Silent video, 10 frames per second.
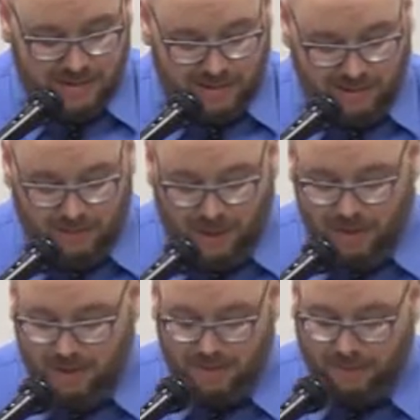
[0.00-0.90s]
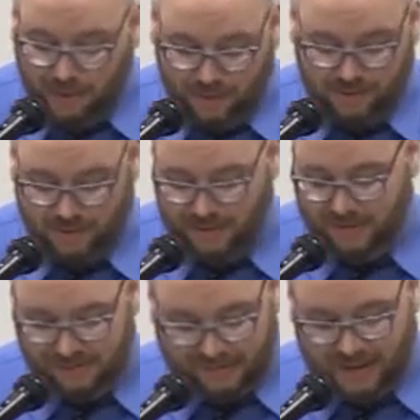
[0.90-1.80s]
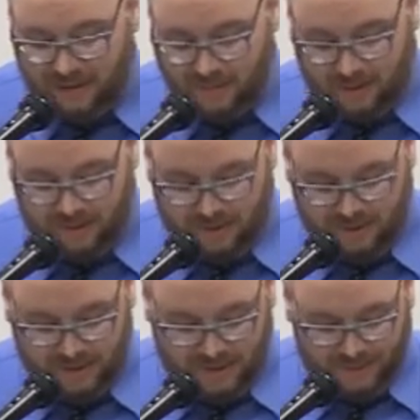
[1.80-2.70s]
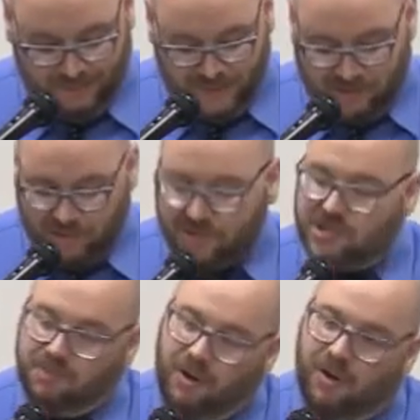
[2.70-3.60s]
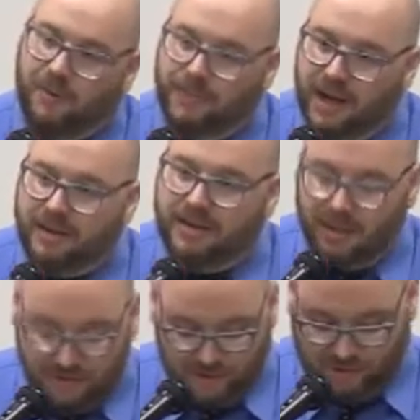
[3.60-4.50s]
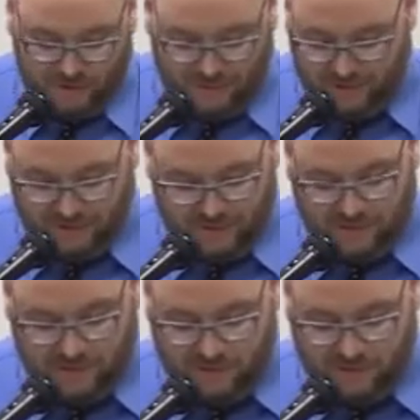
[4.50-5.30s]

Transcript: dug pond, a puddle in the sidewalk. Such a small body on the surface of such a